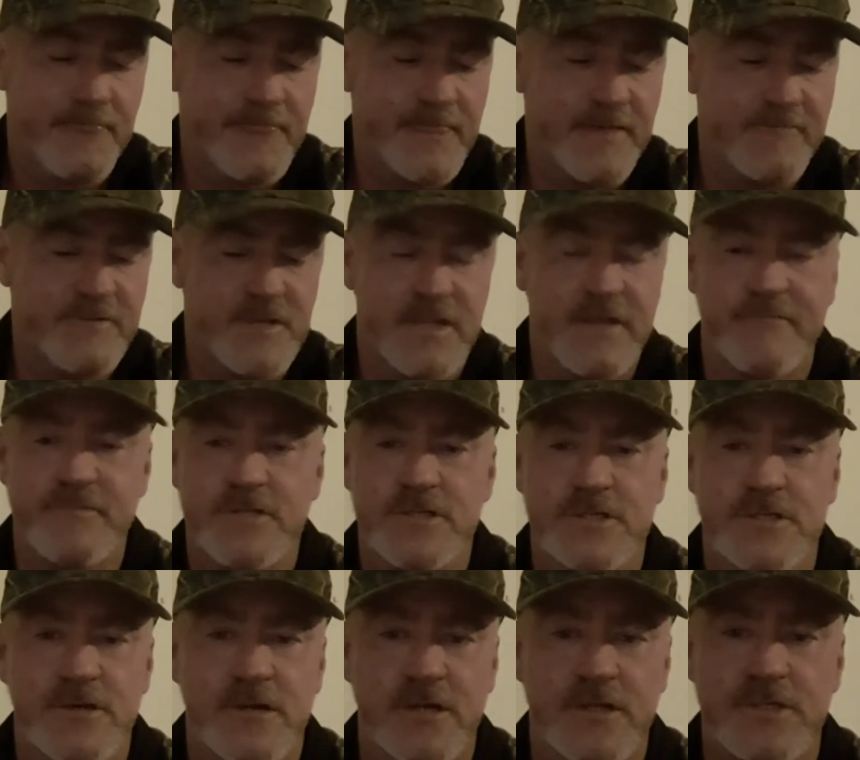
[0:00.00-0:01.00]
They've
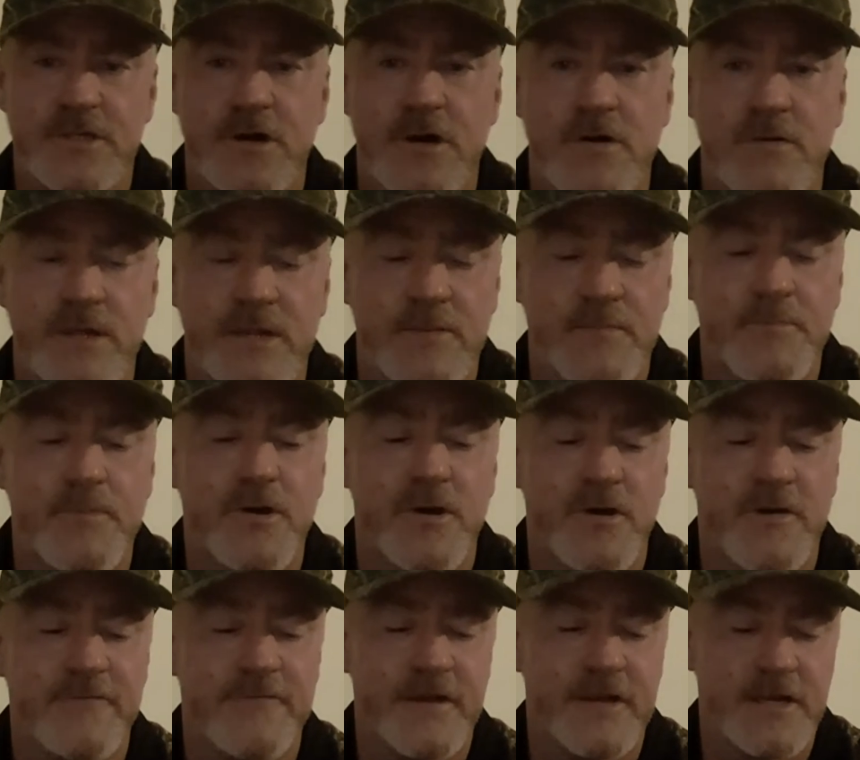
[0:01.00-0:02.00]
just got it dialed in
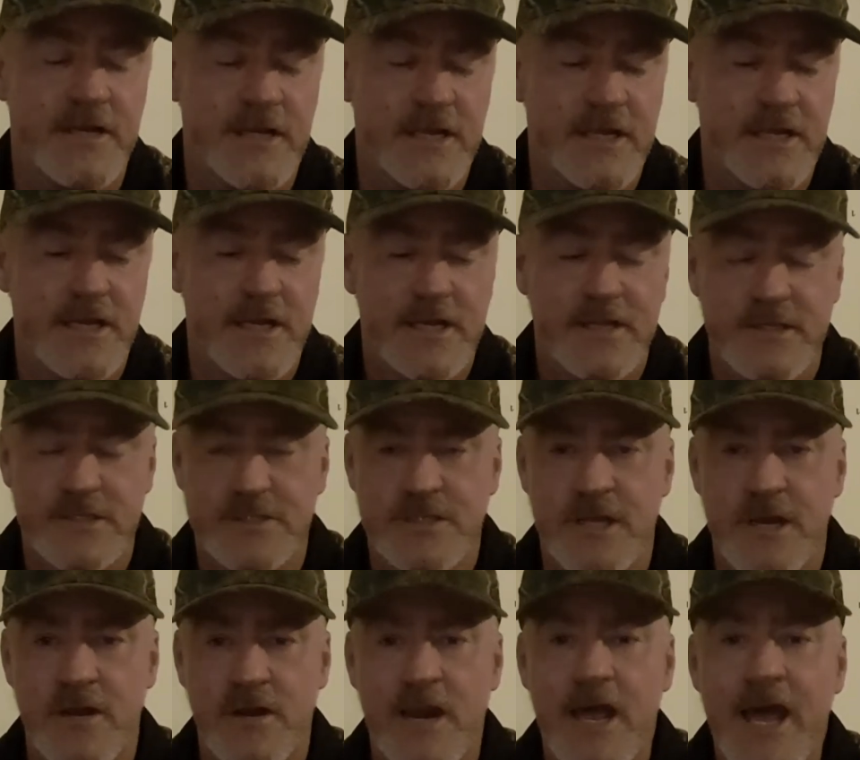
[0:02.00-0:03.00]
perfectly. There's
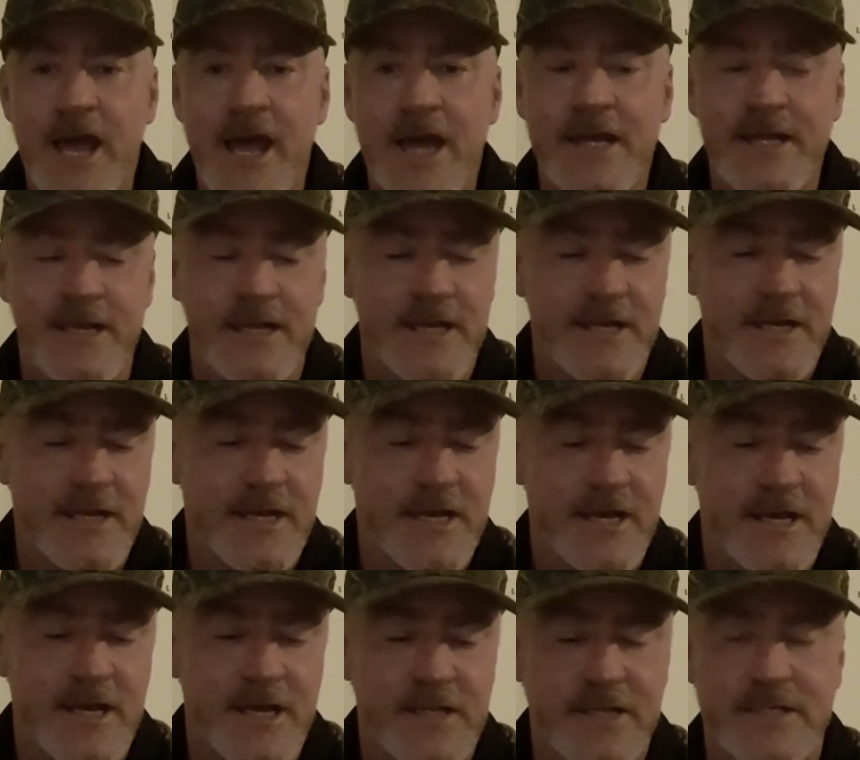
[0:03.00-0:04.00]
no lag.
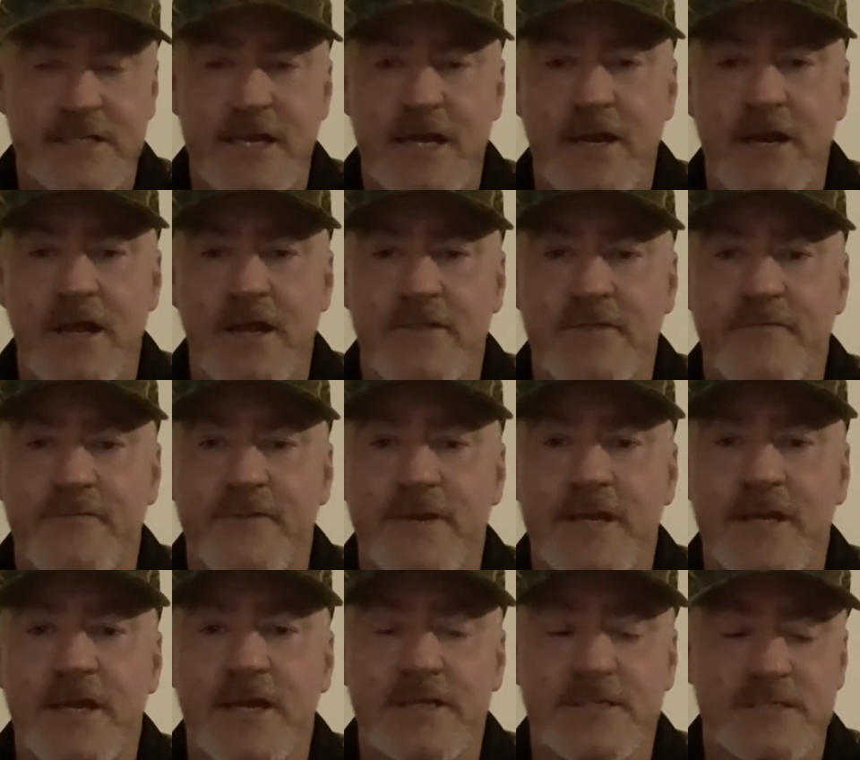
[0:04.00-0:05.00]
You download the
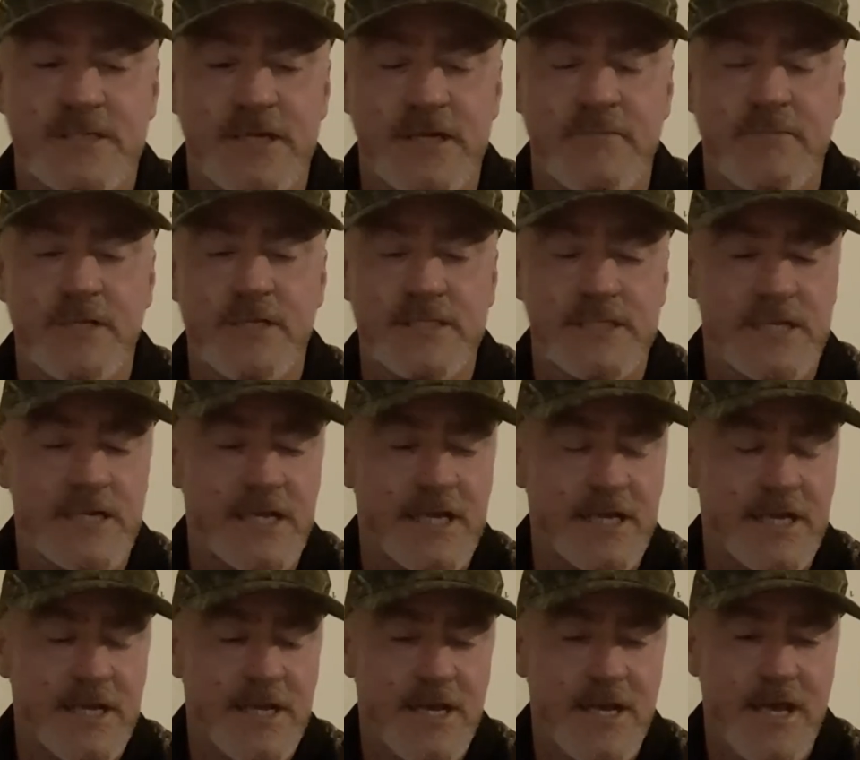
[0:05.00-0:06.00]
video
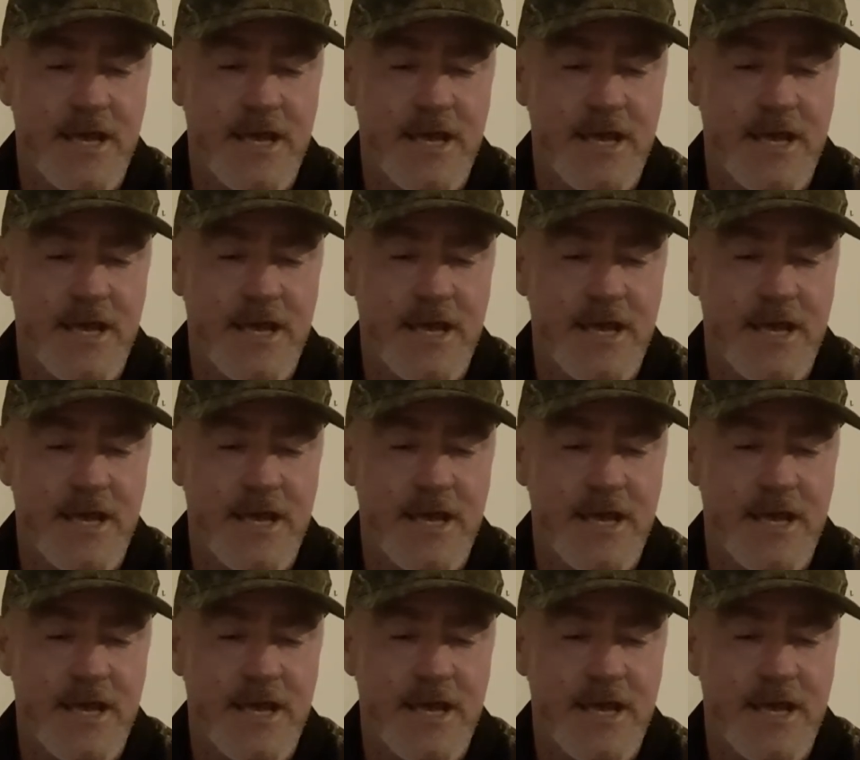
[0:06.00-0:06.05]
seamlessly.